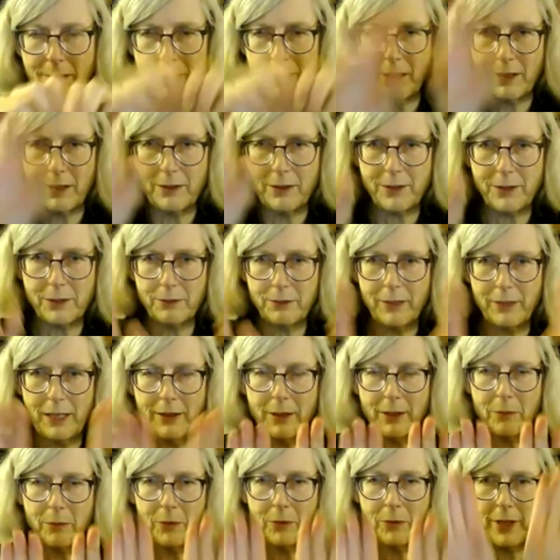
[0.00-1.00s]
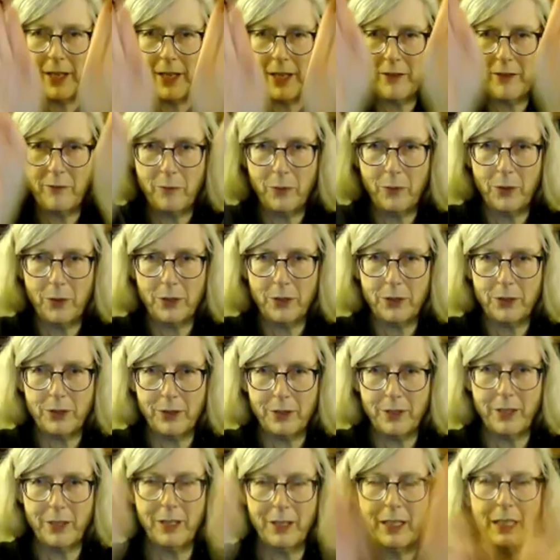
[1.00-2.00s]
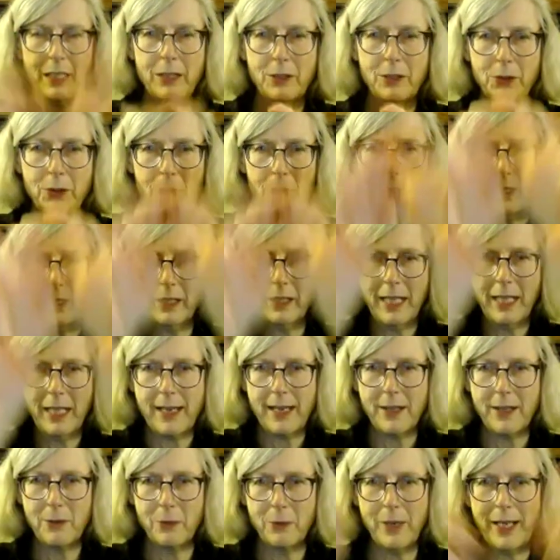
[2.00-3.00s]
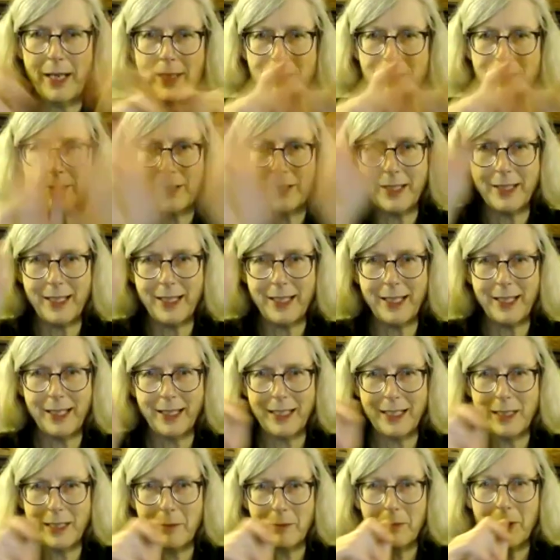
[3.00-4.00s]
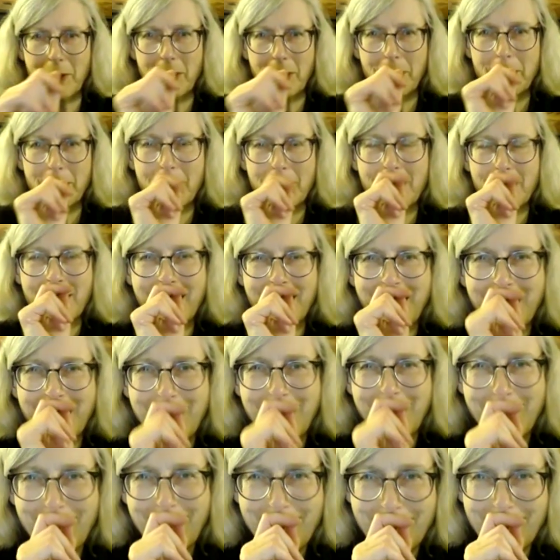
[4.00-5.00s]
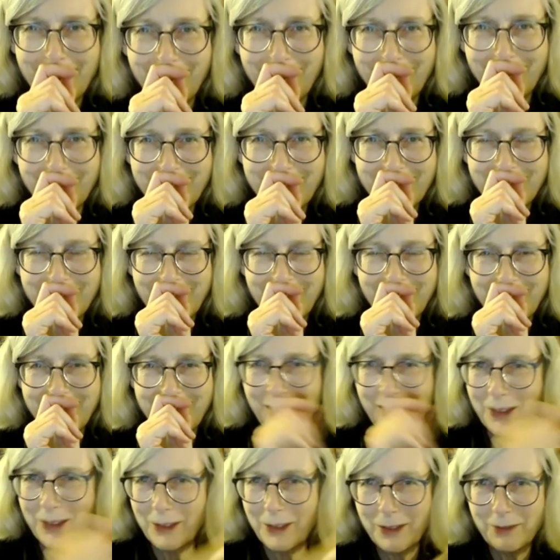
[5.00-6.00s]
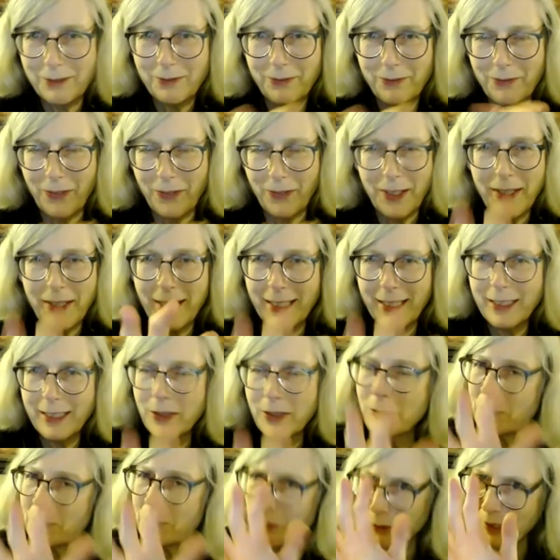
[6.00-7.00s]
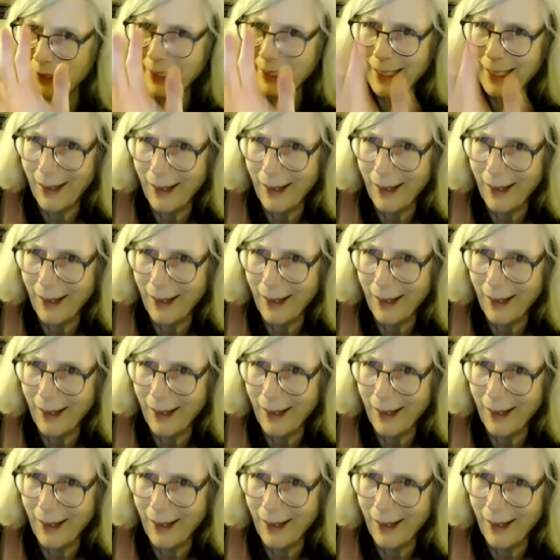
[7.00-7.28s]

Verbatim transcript: tunnels around them where they've pushed soil out of the way so that they can emerge. So it's it's a whole fun thing that it's really